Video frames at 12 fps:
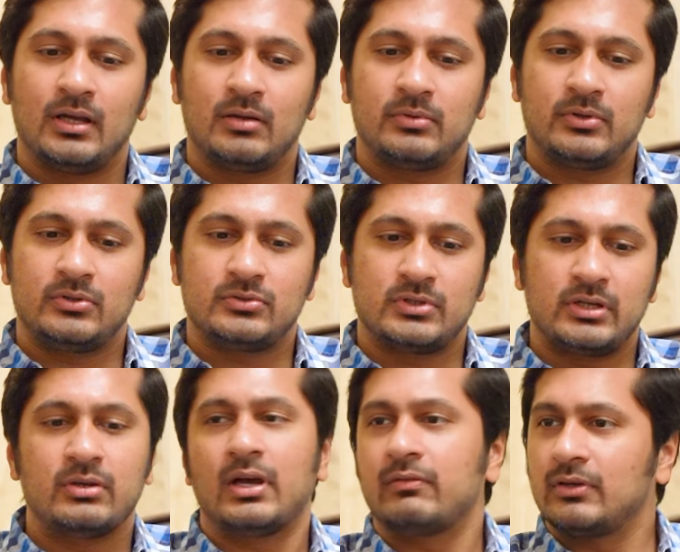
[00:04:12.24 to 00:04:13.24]
Appo
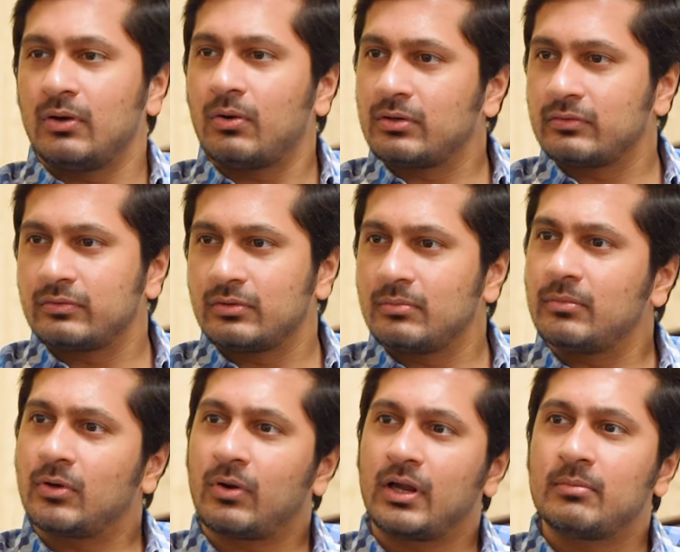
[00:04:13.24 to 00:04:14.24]
usually you have a lot of
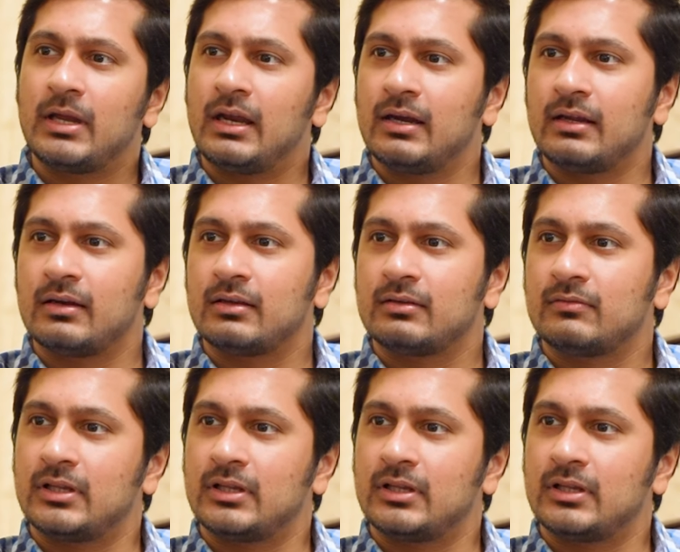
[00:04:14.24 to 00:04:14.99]
koraya malayaligal